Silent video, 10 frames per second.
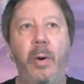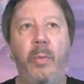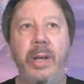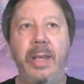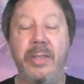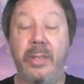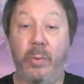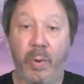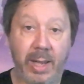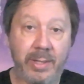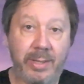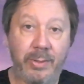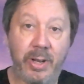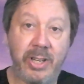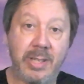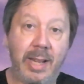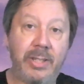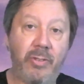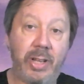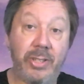I went into Wickes, which is
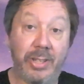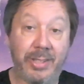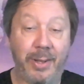literally just